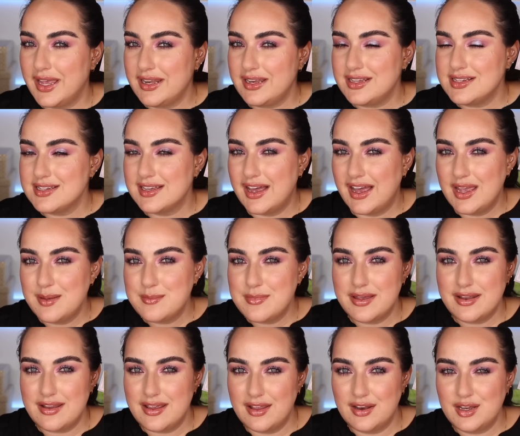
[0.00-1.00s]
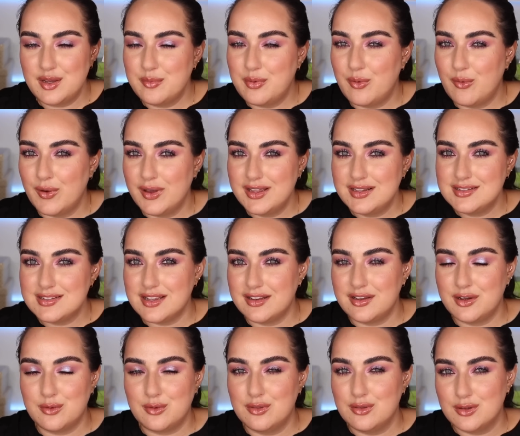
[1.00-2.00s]
anytime, at any point and
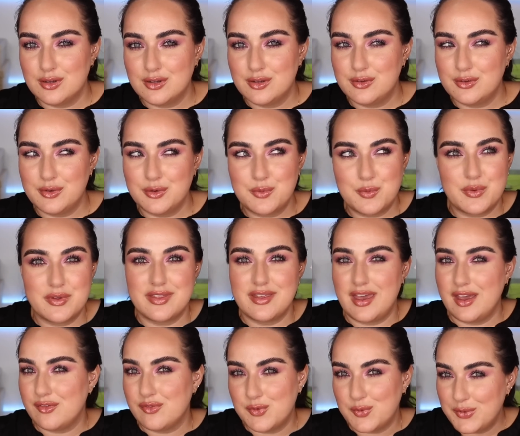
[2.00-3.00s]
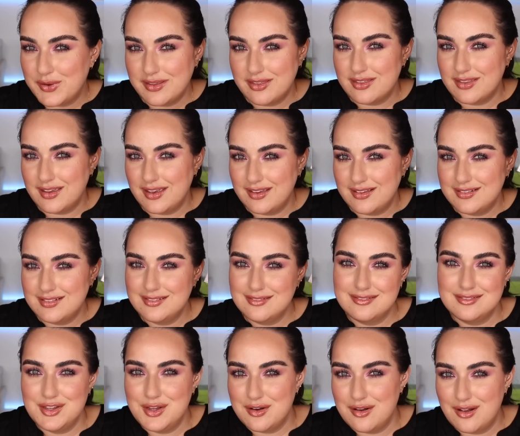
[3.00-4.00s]
it'll look good with everything,
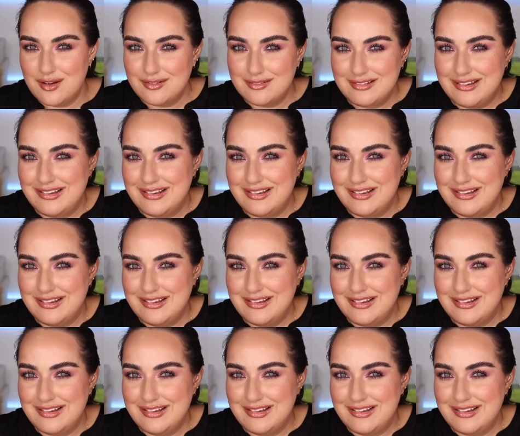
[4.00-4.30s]
you know?